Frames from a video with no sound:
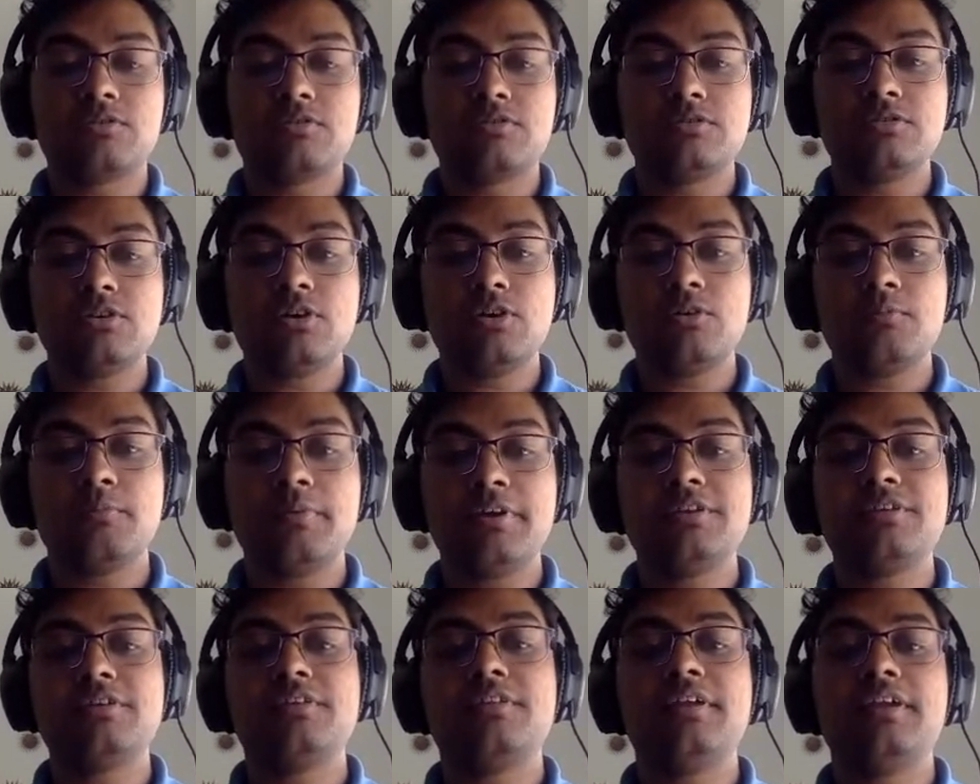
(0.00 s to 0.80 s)
So
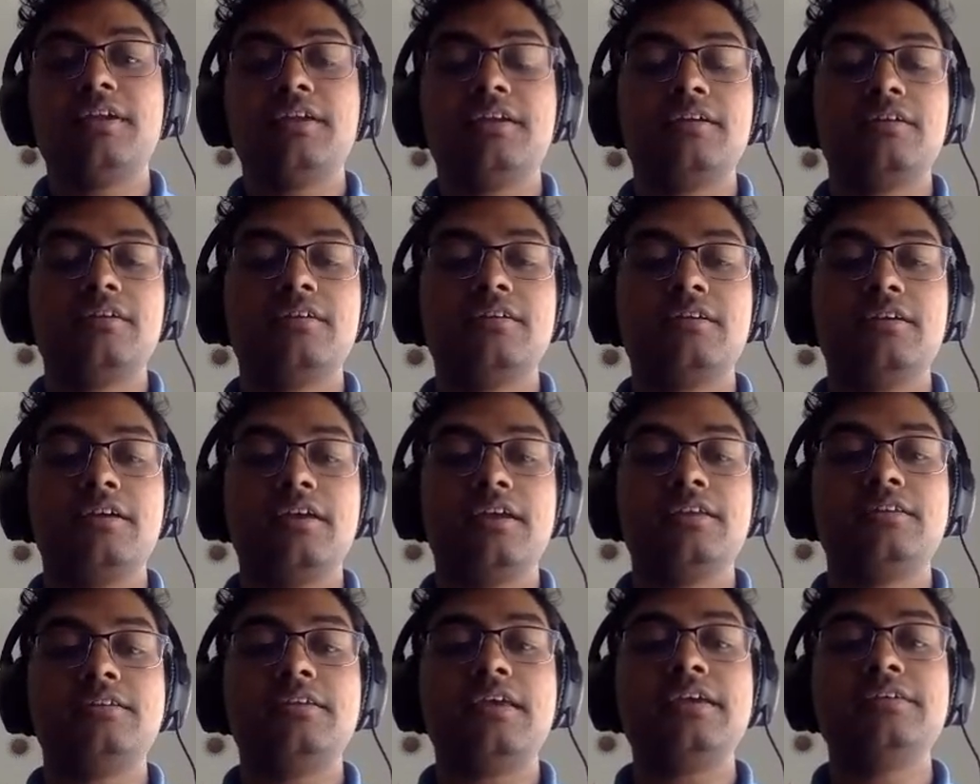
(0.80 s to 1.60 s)
basically,
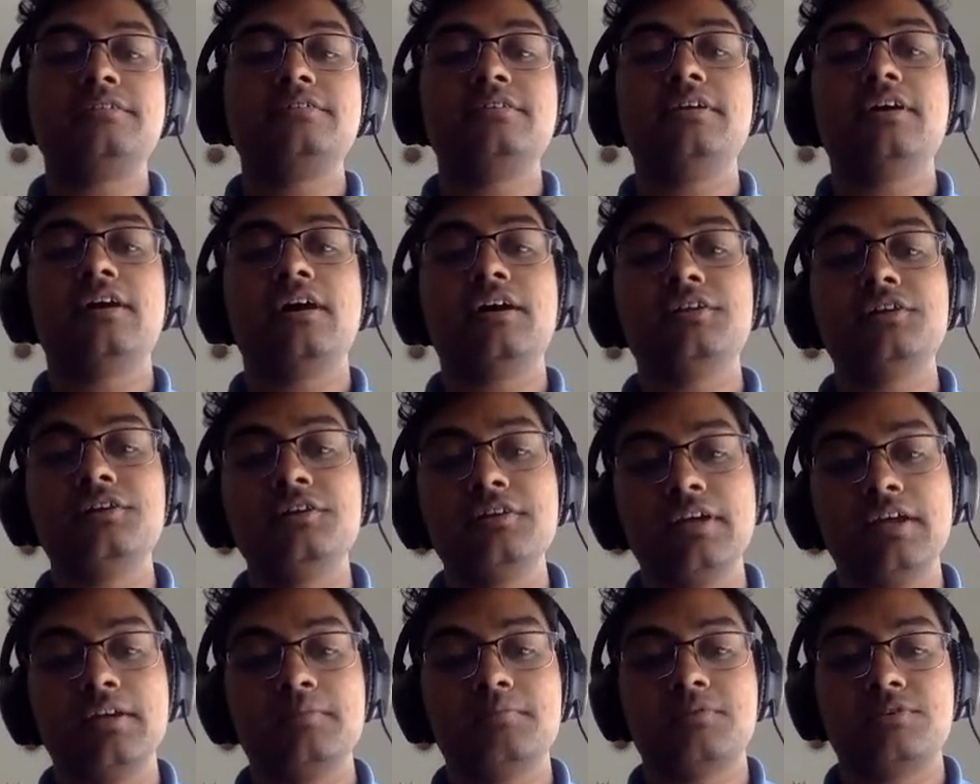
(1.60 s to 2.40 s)
it takes the other
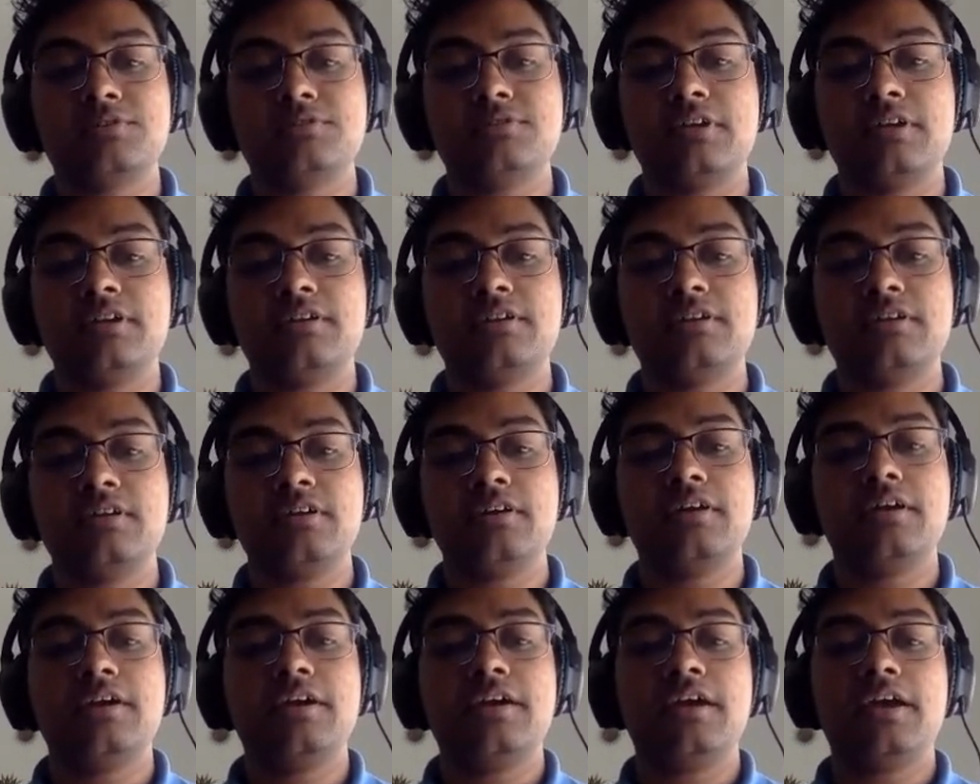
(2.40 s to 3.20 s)
10%
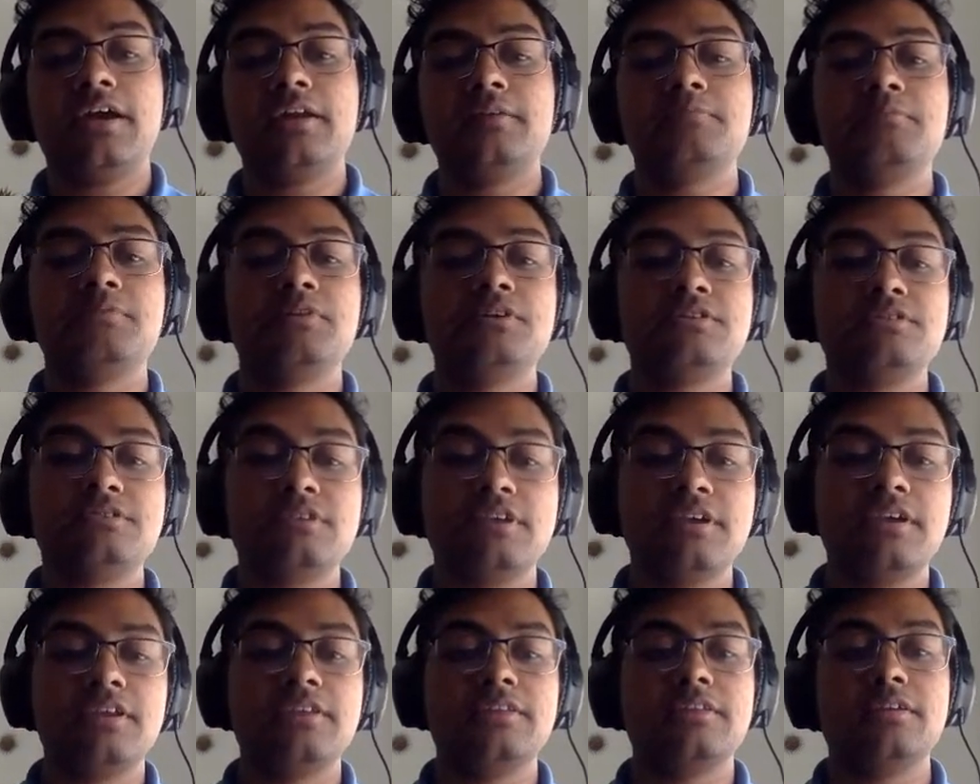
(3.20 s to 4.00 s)
and puts it
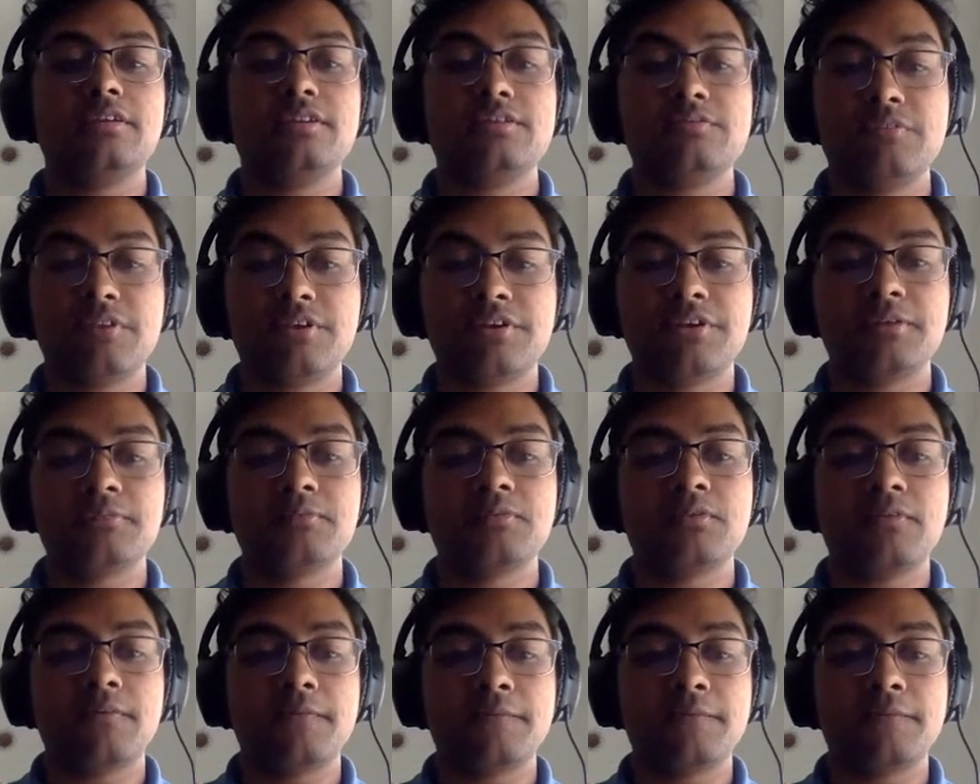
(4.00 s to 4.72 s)
in this variable.